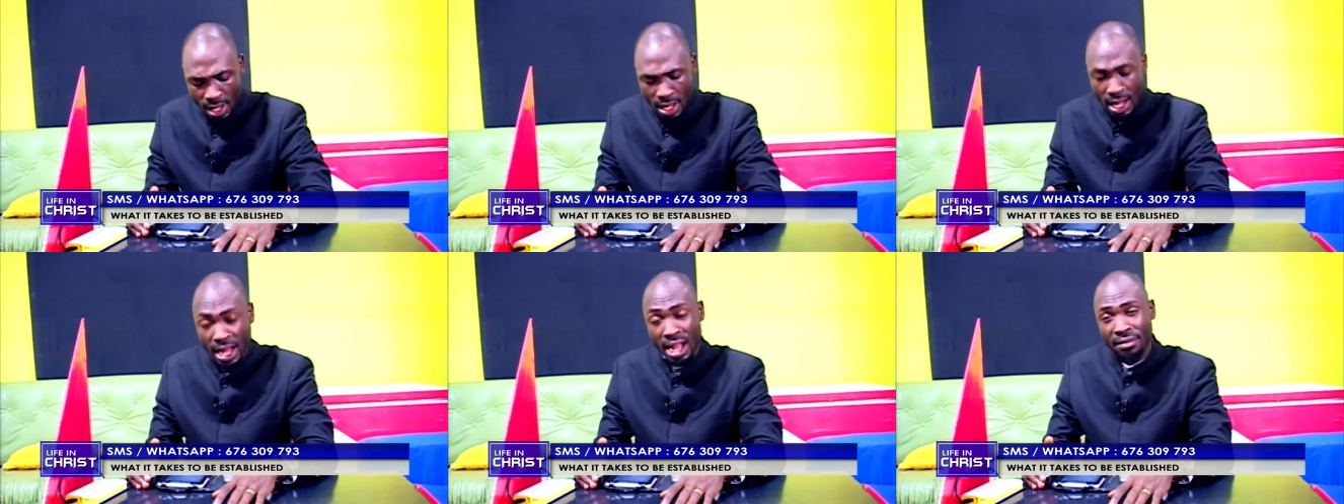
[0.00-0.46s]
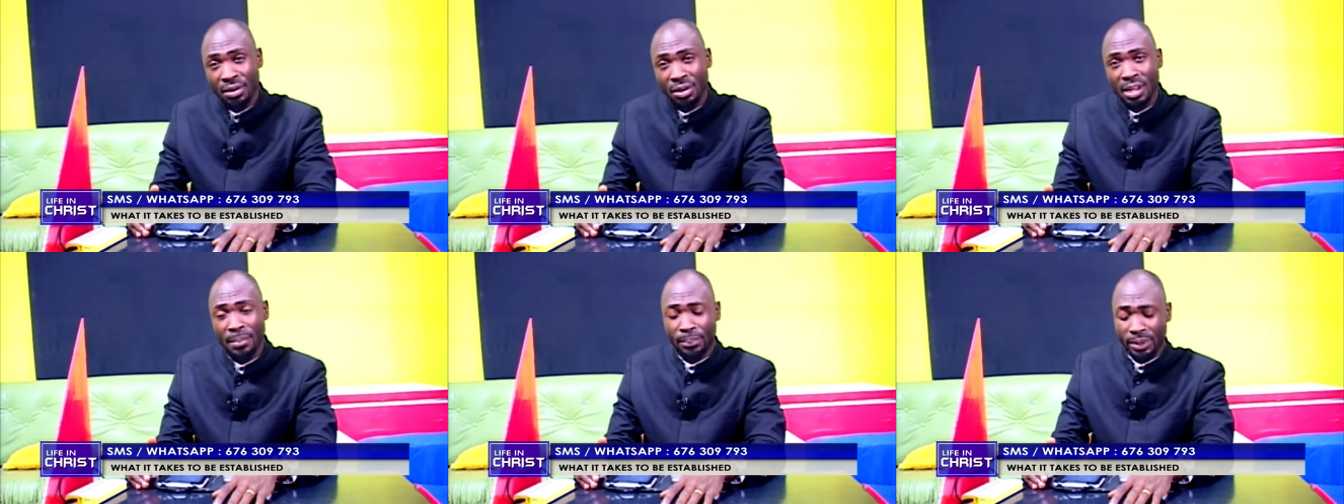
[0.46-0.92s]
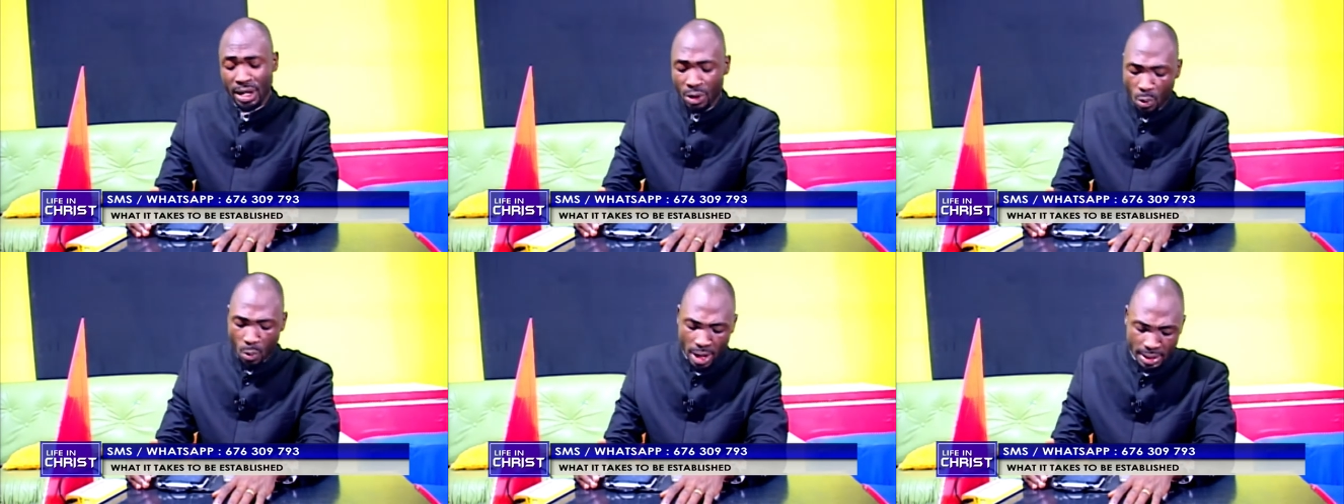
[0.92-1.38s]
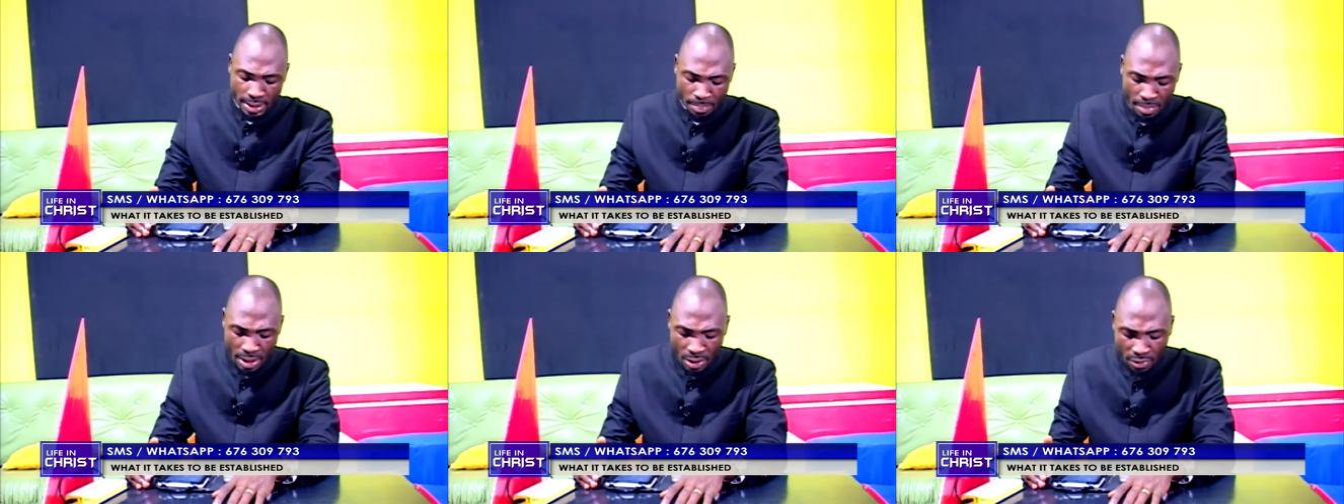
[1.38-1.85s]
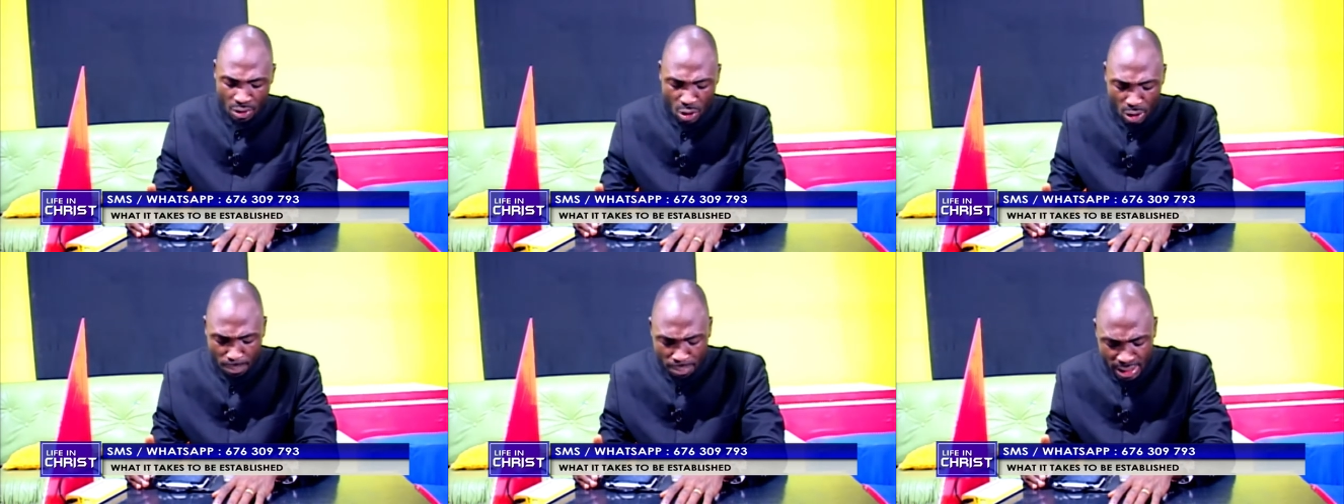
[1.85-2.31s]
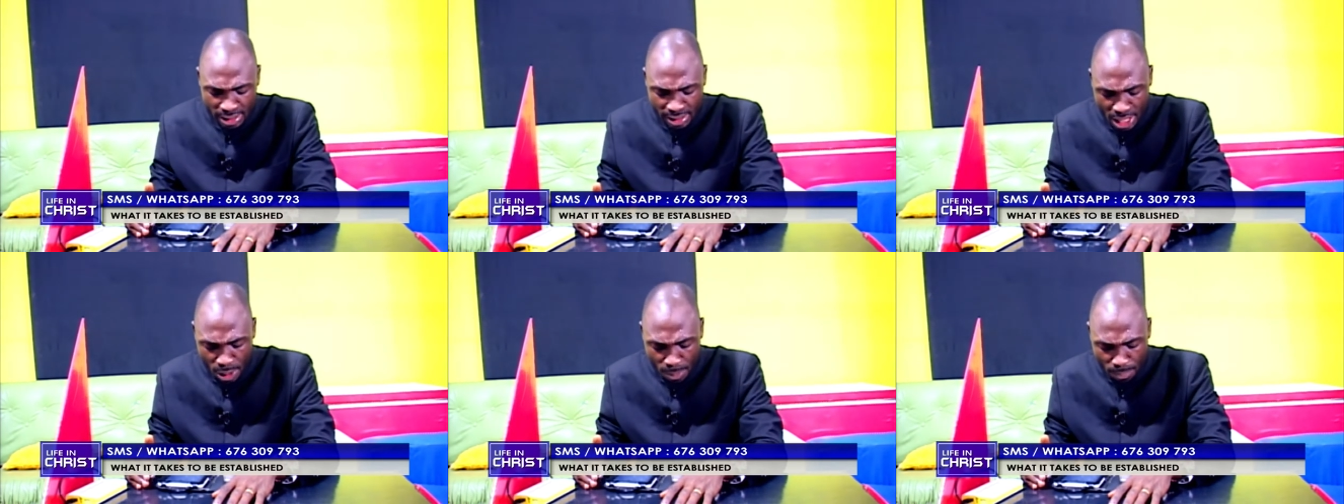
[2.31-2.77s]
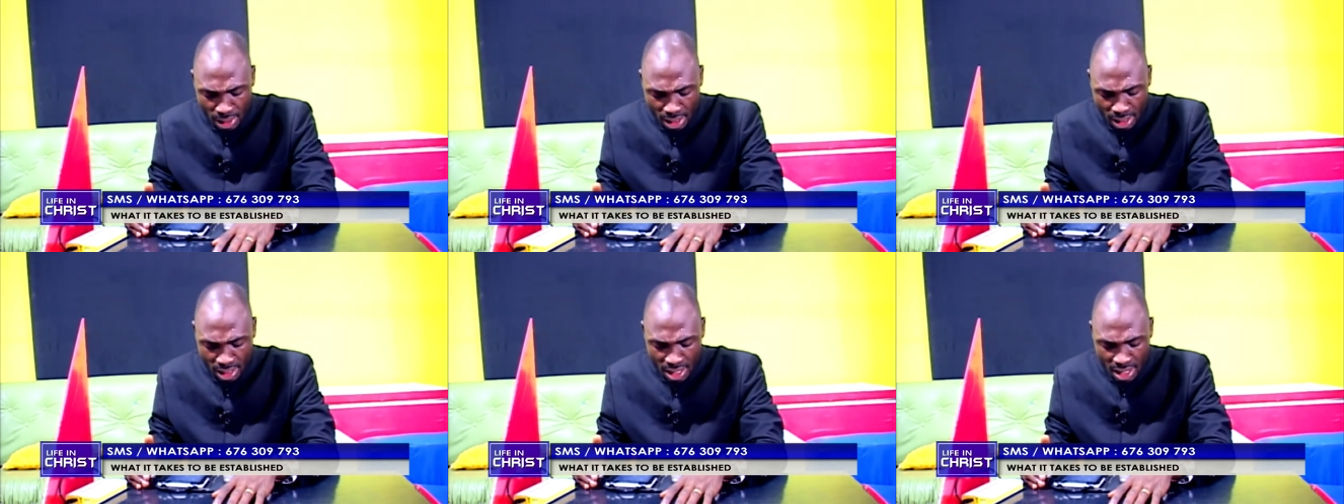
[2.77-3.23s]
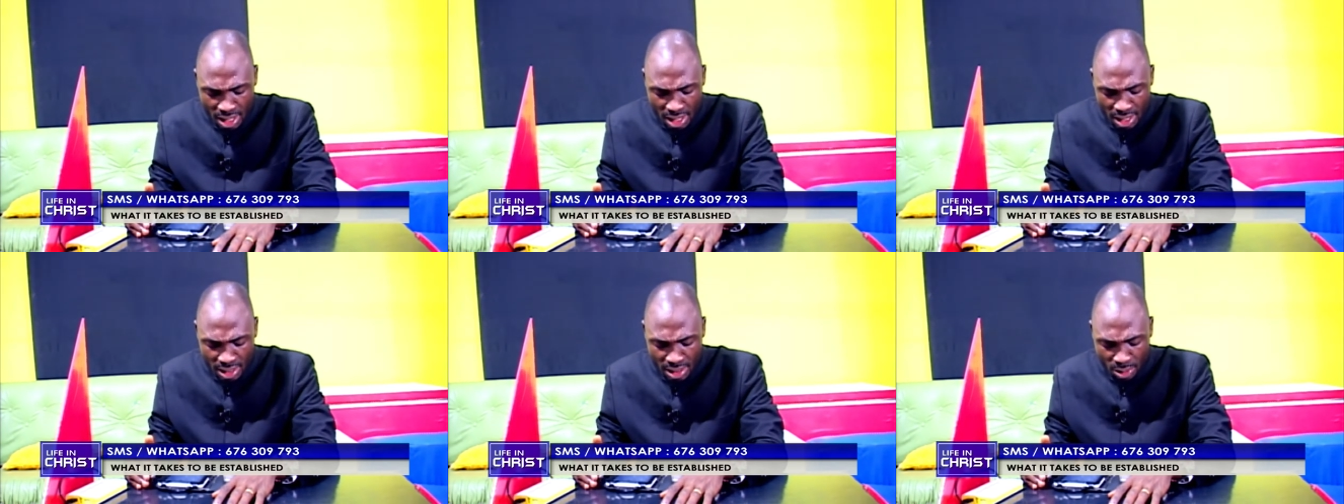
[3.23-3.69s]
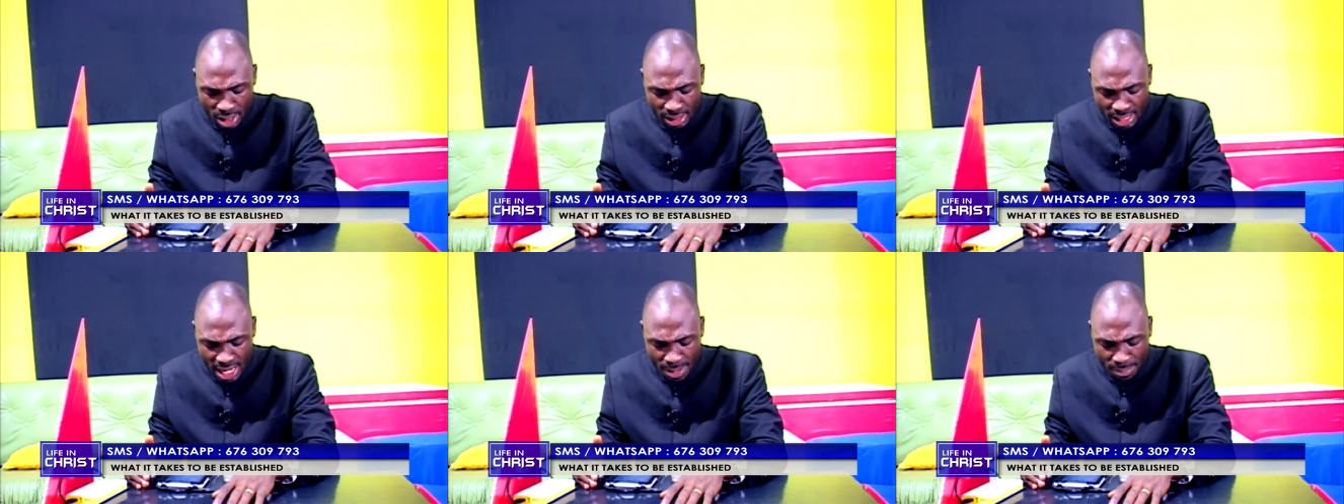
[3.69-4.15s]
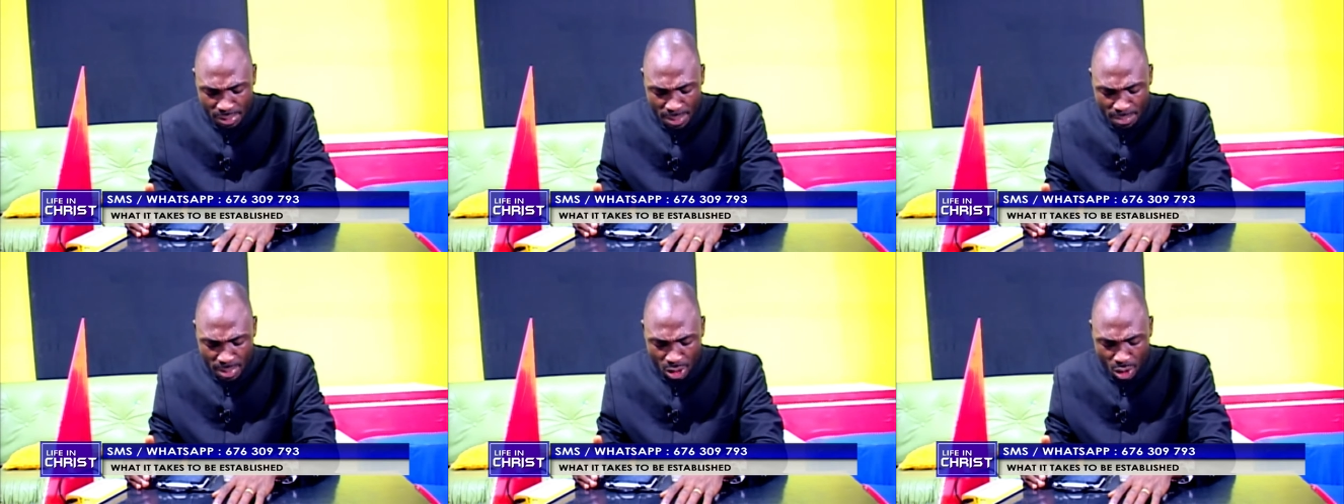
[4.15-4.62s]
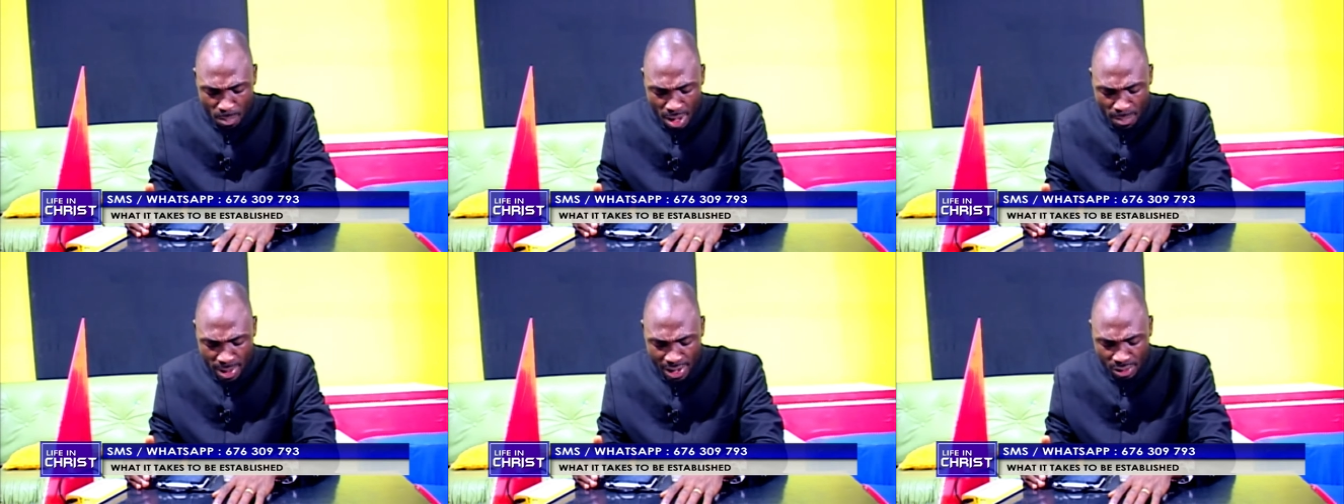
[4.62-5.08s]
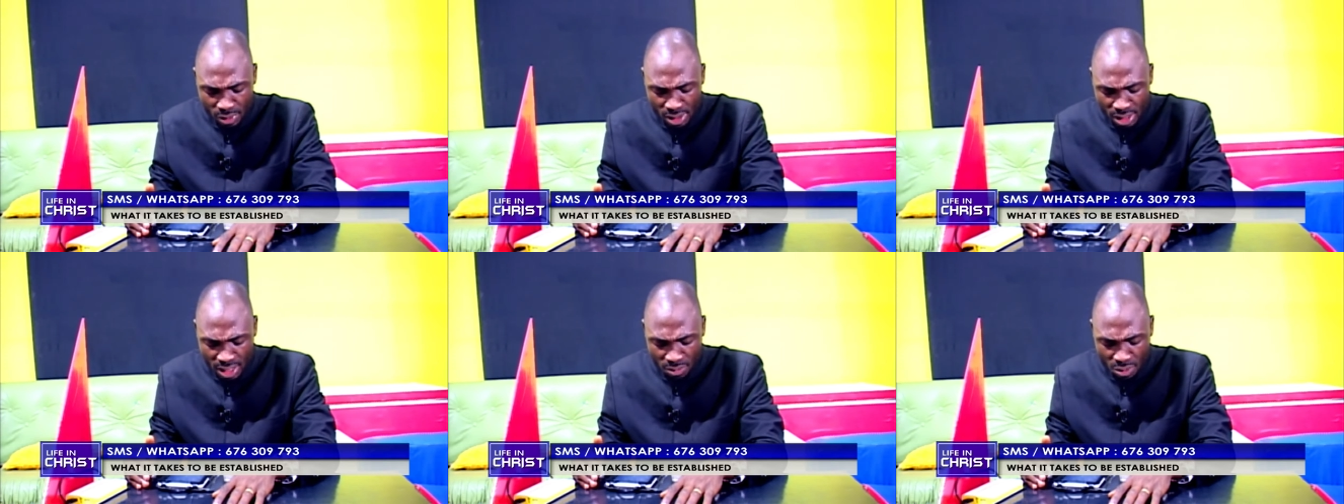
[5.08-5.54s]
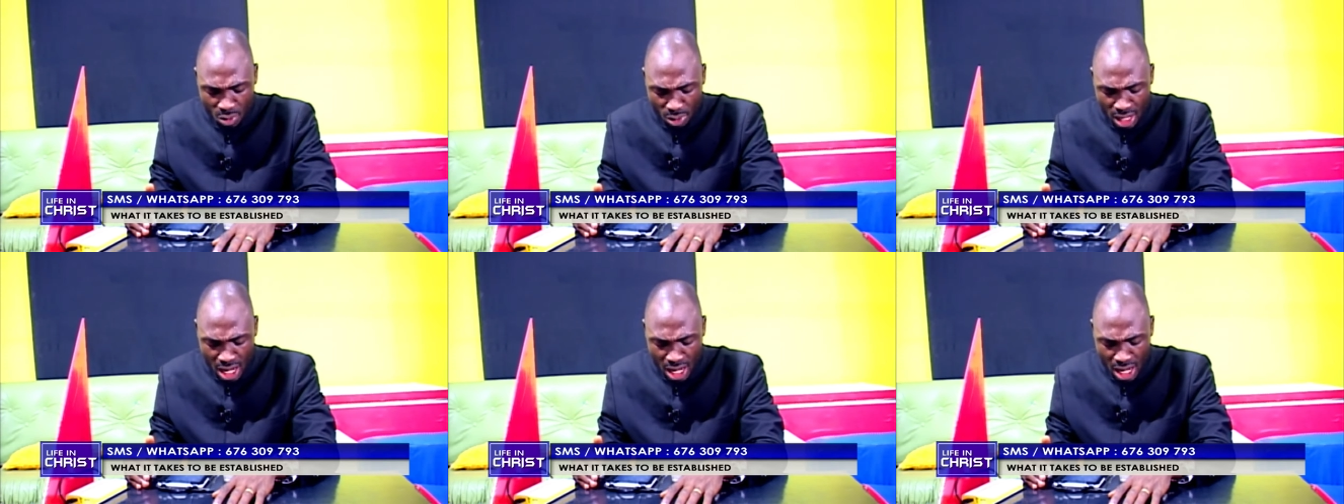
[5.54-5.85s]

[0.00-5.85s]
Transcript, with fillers: I have another prayer request. Man of God, please help me. There are times I make up my mind to serve God.